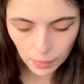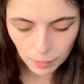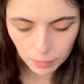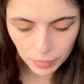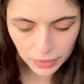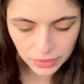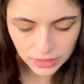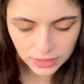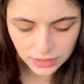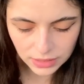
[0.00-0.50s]

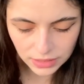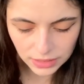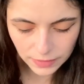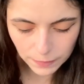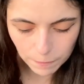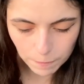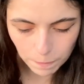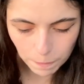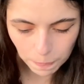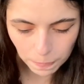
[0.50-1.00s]
But
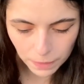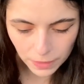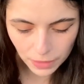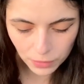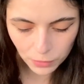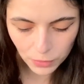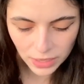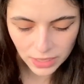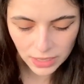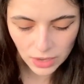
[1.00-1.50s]

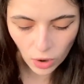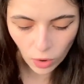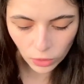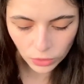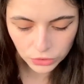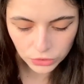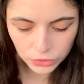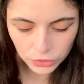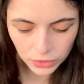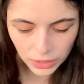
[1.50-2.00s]
what it
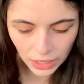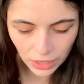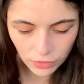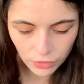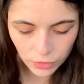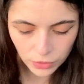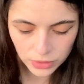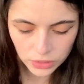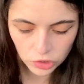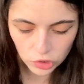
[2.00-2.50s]
also gave
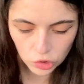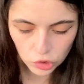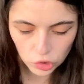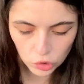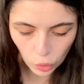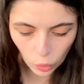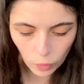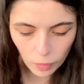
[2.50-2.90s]
you is so